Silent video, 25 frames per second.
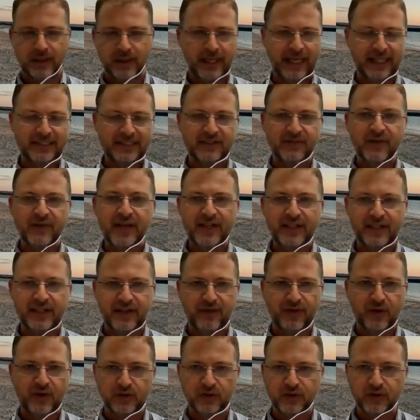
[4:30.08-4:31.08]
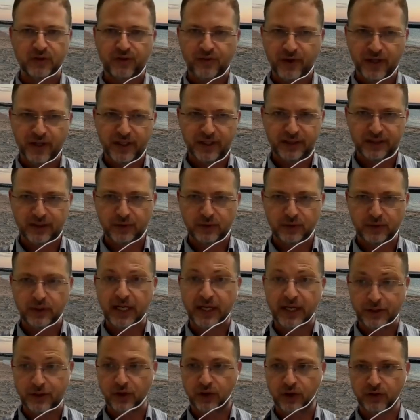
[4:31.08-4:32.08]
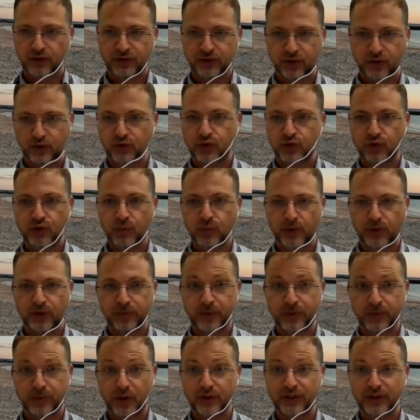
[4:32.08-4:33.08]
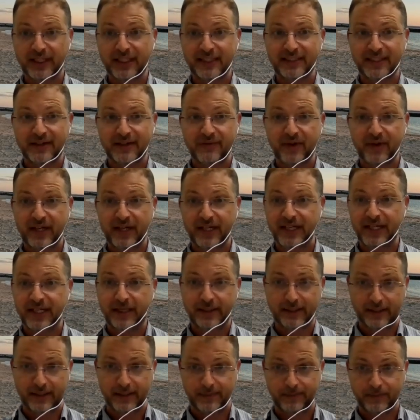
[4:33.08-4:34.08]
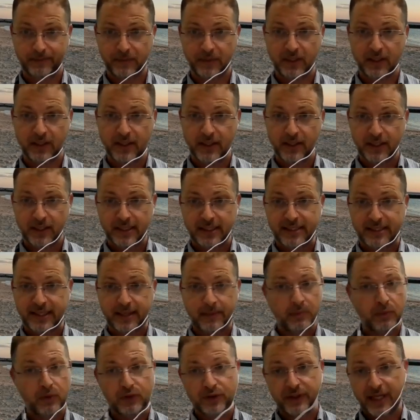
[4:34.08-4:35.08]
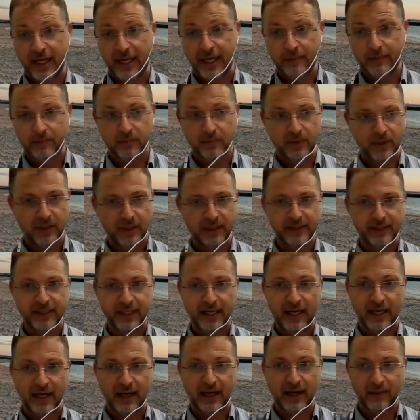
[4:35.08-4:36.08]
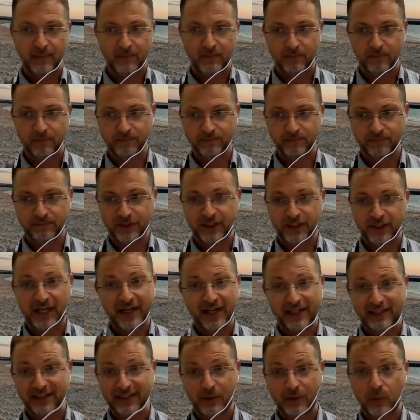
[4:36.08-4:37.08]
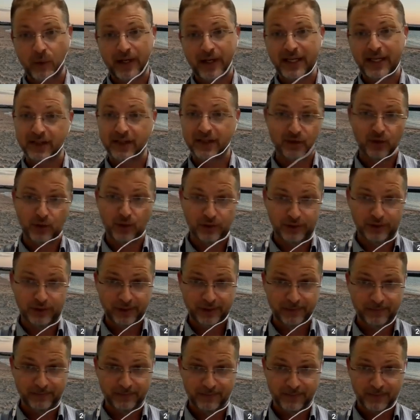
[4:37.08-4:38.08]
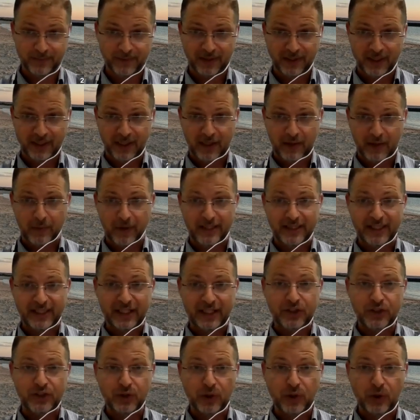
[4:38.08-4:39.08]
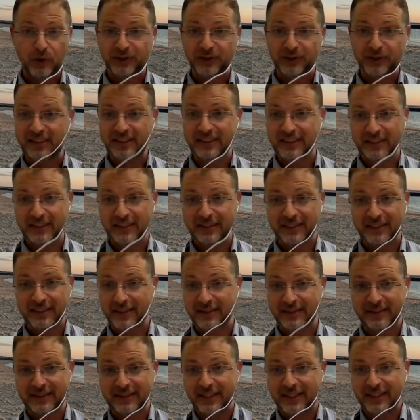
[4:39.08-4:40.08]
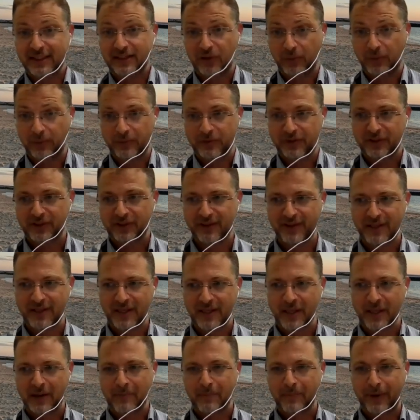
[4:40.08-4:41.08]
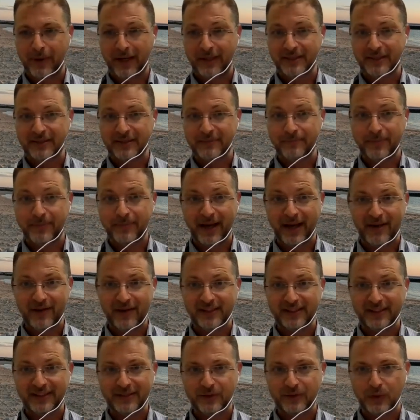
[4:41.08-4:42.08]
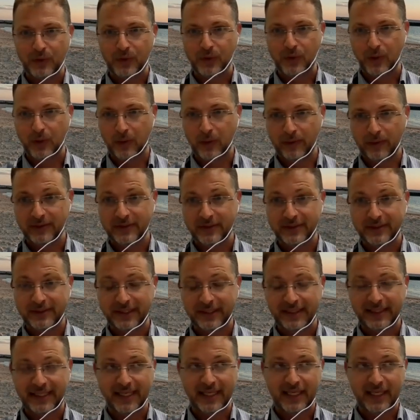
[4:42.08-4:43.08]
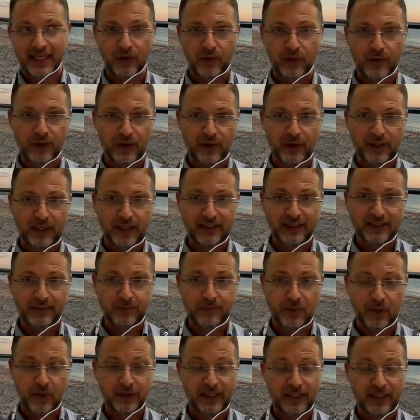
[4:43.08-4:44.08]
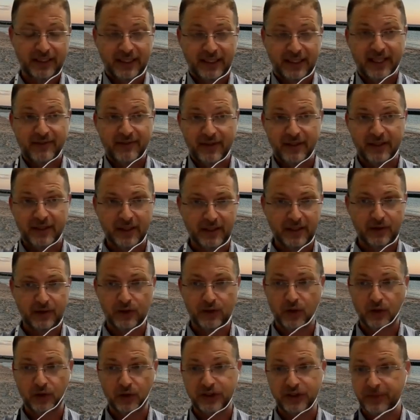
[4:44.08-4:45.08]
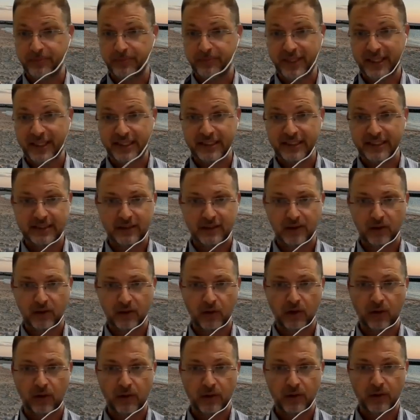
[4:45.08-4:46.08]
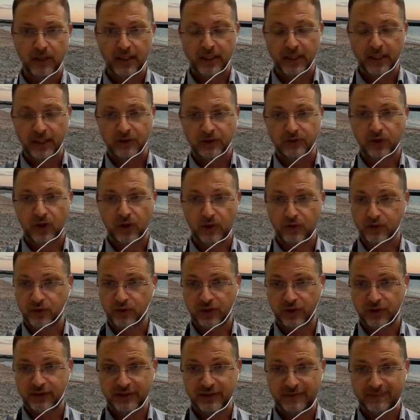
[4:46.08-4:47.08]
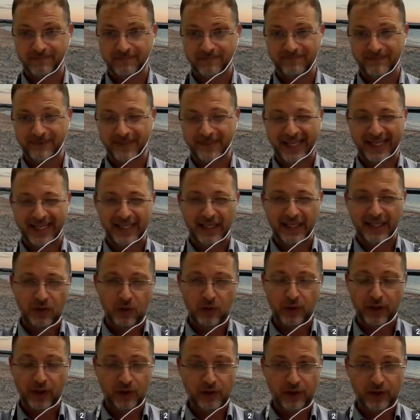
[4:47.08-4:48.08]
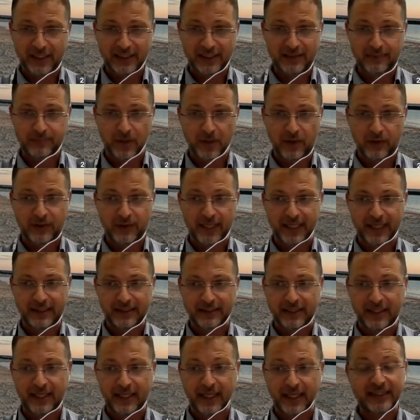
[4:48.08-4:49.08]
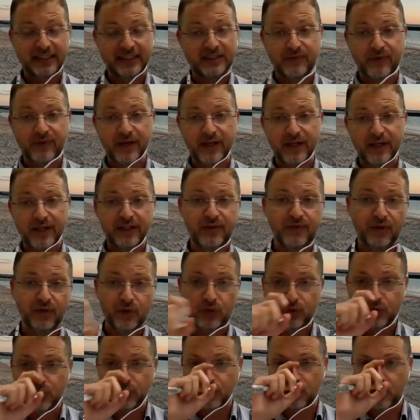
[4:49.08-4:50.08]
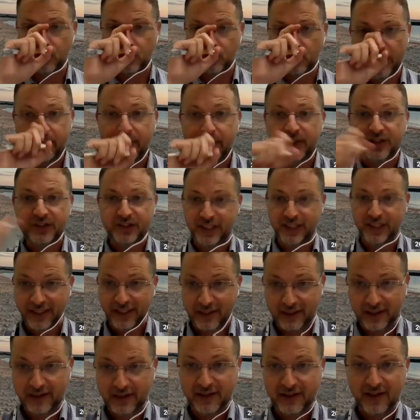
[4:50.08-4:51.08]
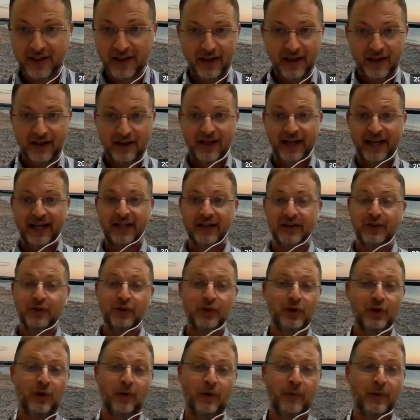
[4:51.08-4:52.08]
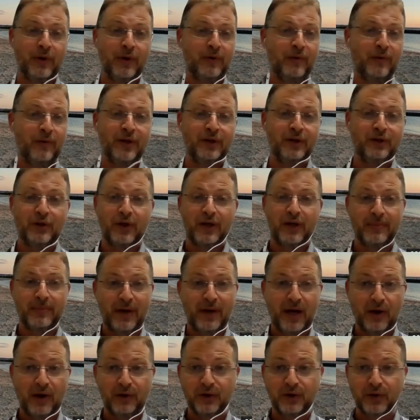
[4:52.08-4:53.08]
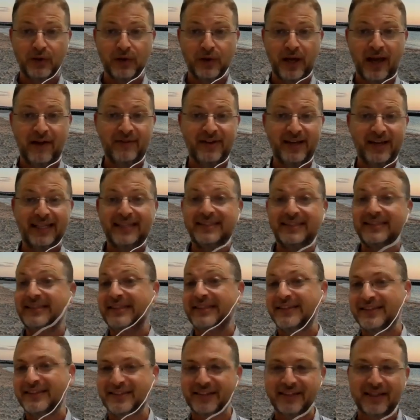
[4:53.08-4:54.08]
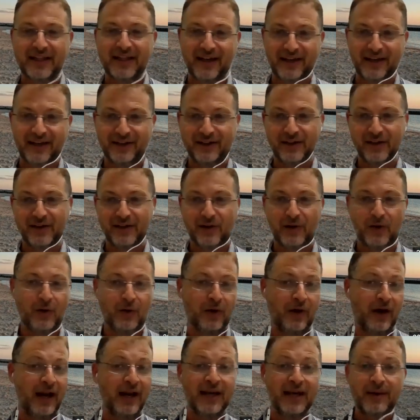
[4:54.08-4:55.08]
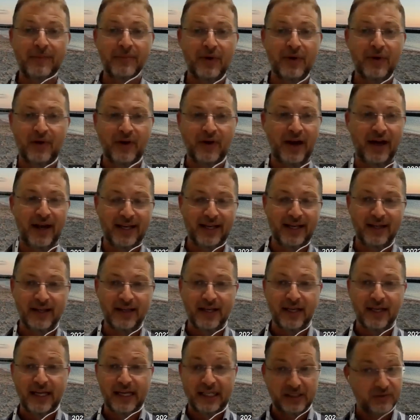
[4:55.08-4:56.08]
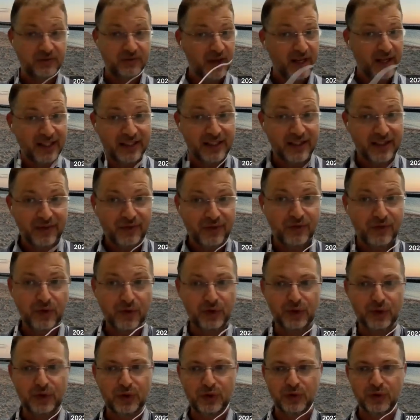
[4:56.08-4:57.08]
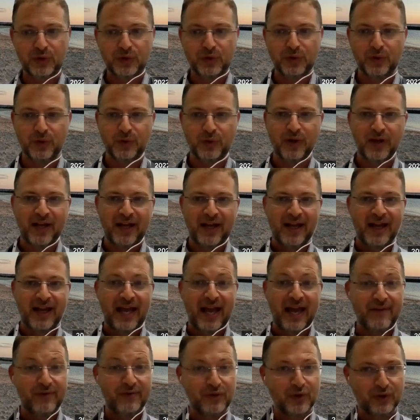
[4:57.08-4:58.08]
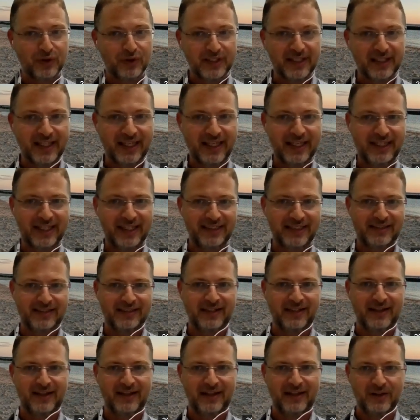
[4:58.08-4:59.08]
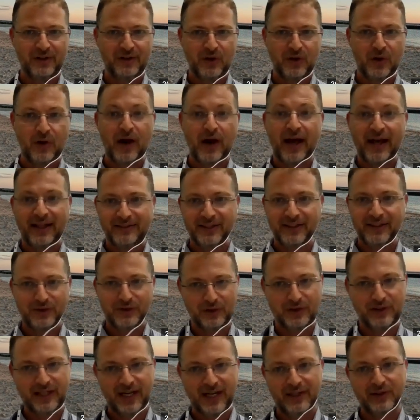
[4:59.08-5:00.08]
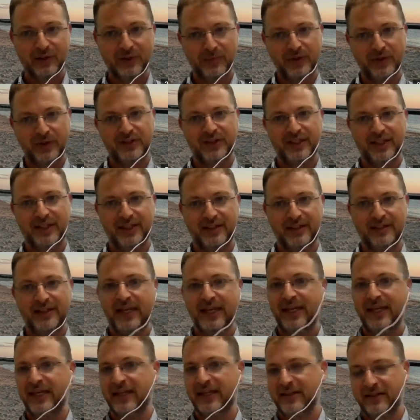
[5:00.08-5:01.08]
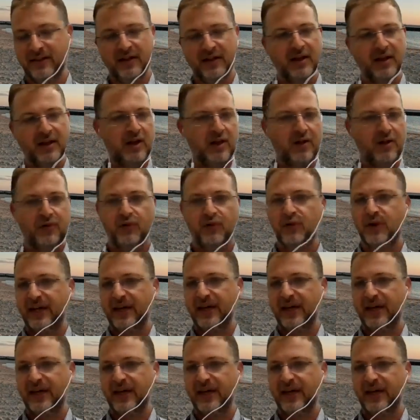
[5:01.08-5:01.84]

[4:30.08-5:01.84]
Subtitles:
it's very difficult at first to diagnose those tumors because kids are very young. Some of them, they are younger than 1 year old when they show some symptoms, but parents don't know, they cannot recognize about that. Even, GPs or doctors, they cannot recognize about that. And it's very difficult to do imaging. Like, when you talk about having a CT scan or an MRI, it's very difficult to have those kids, under those kind of machine. They need full